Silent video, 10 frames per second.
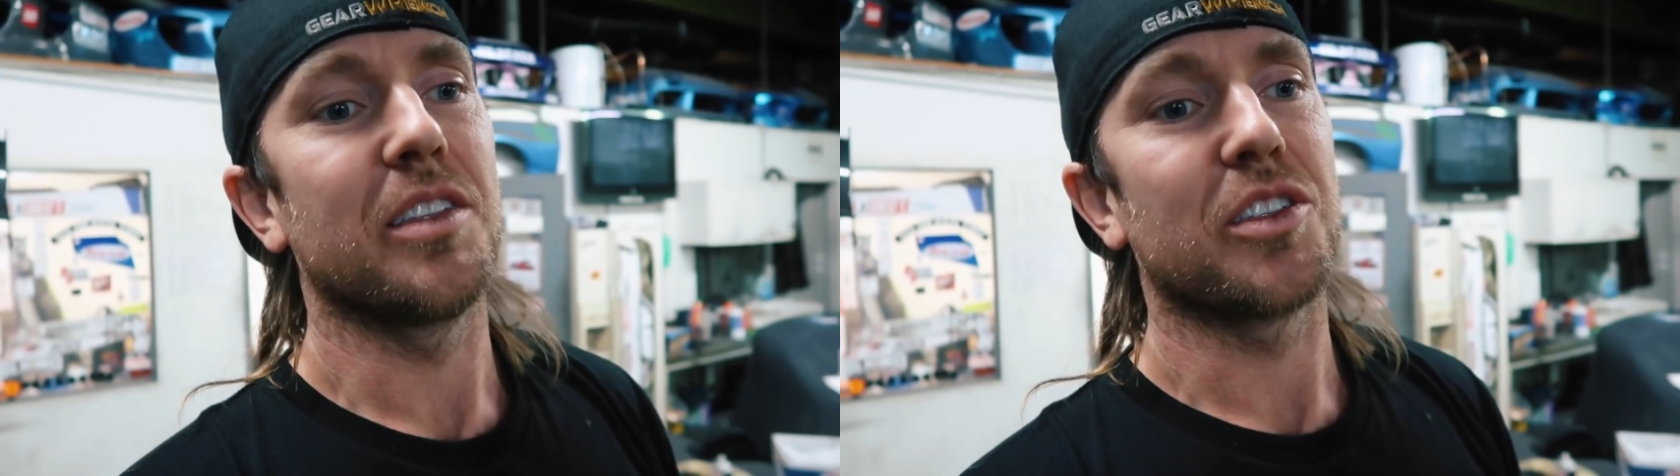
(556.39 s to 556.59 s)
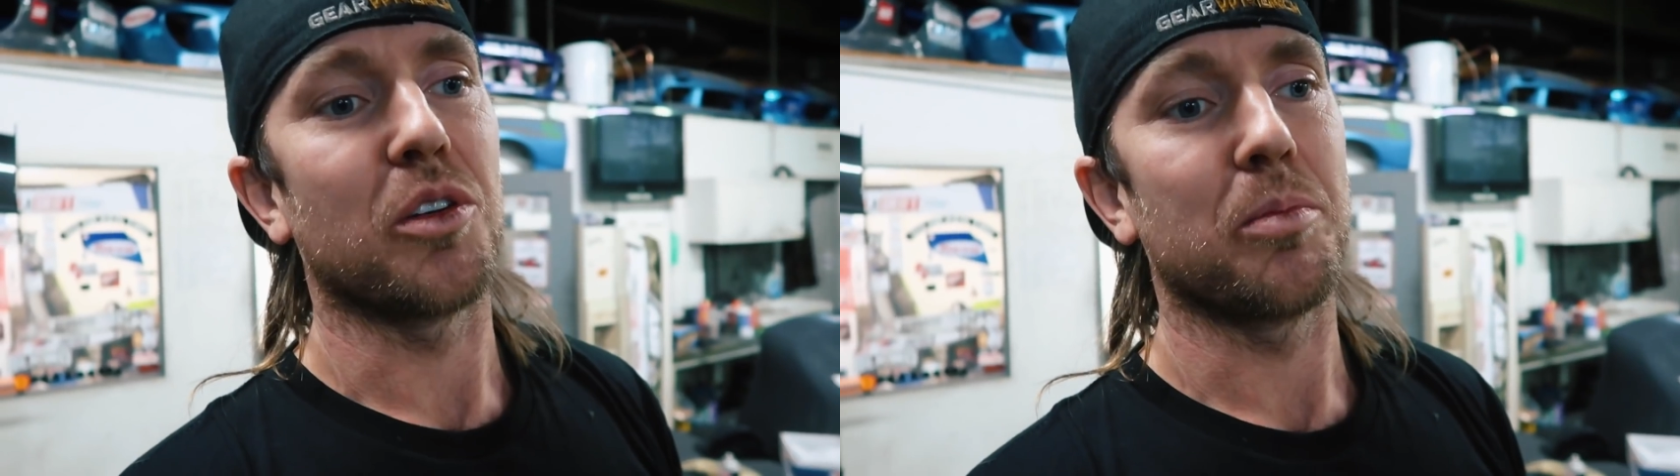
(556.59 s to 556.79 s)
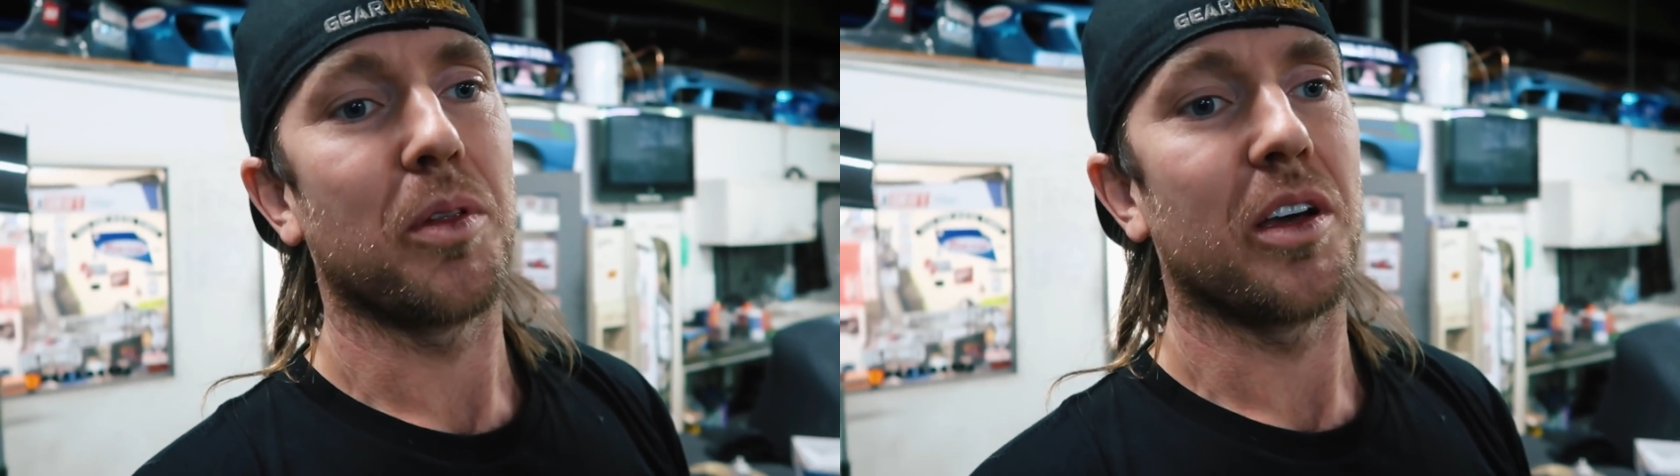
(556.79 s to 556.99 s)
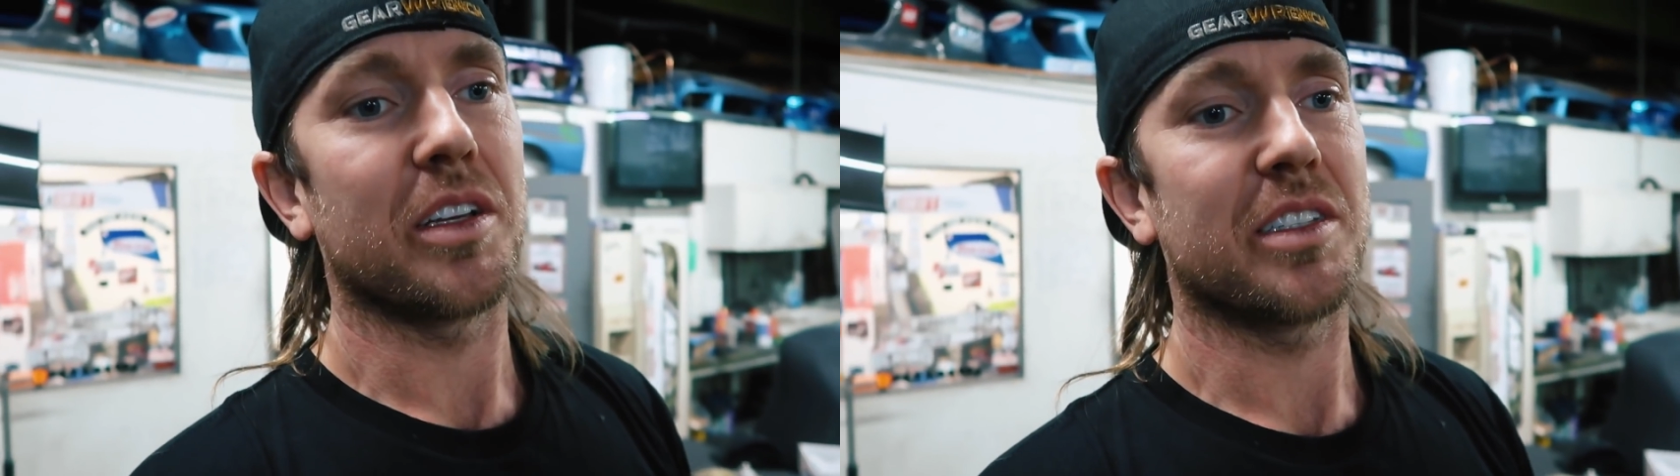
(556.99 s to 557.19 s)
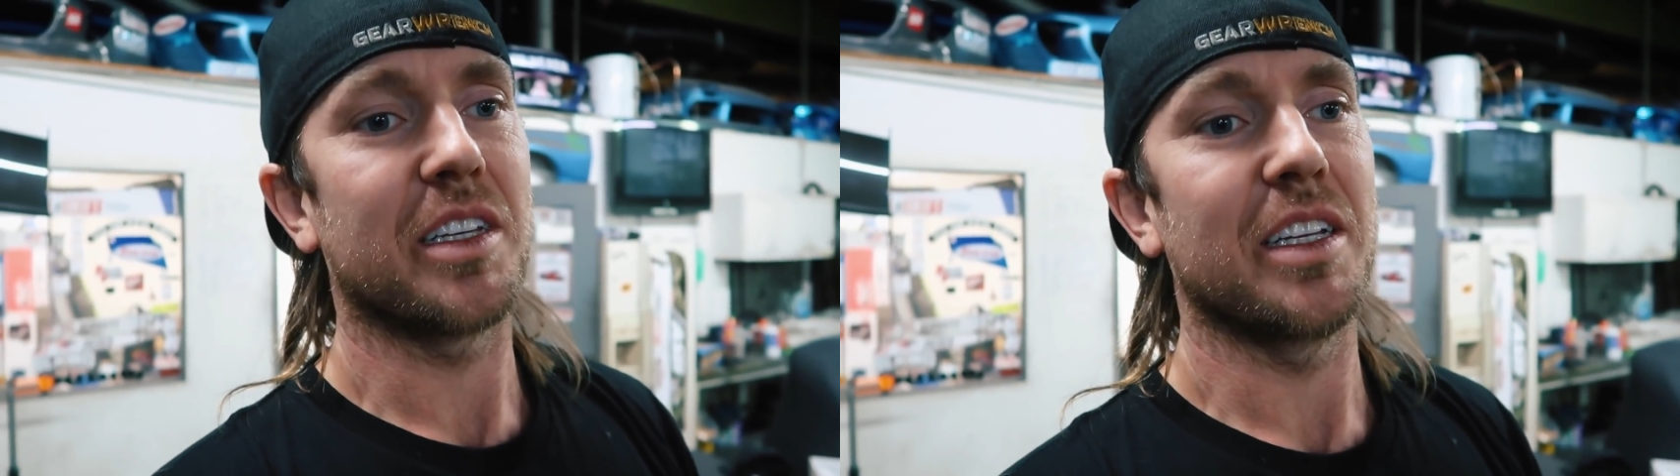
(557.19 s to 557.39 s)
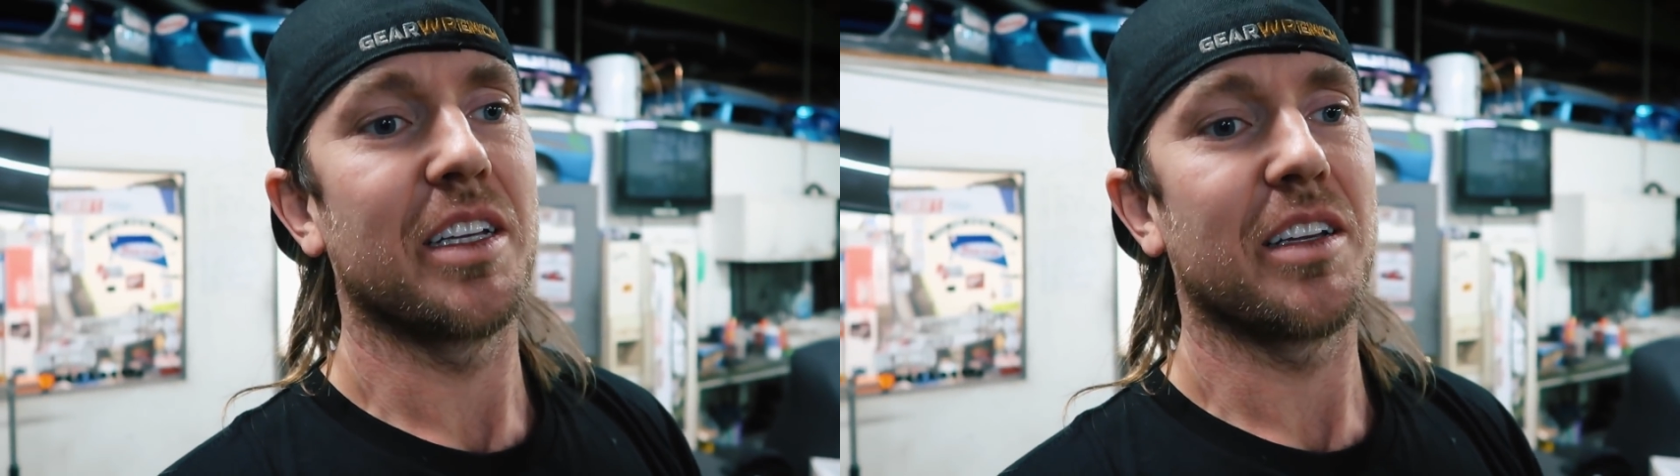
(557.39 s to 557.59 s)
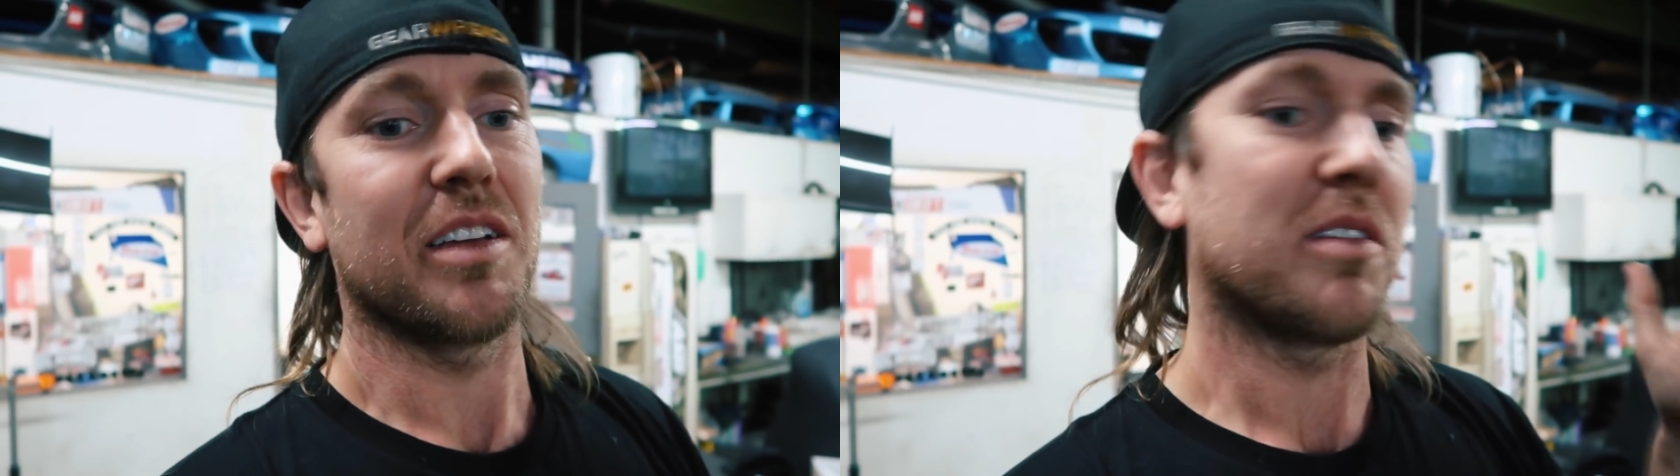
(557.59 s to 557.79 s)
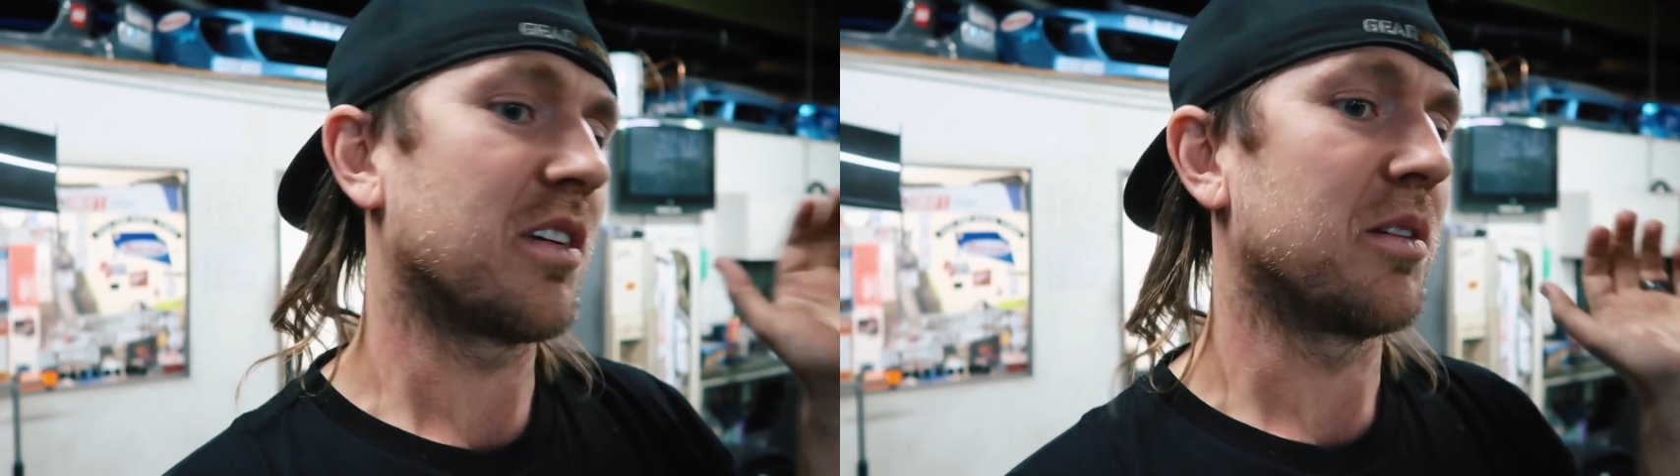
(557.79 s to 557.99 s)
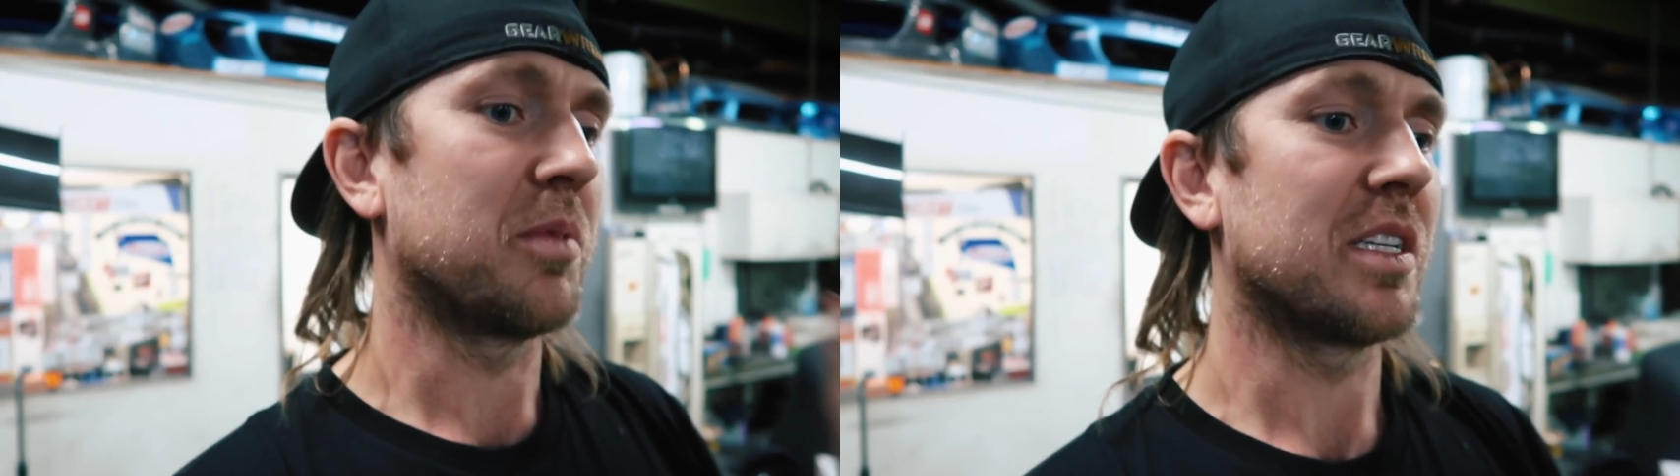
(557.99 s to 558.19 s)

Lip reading: The short block's gonna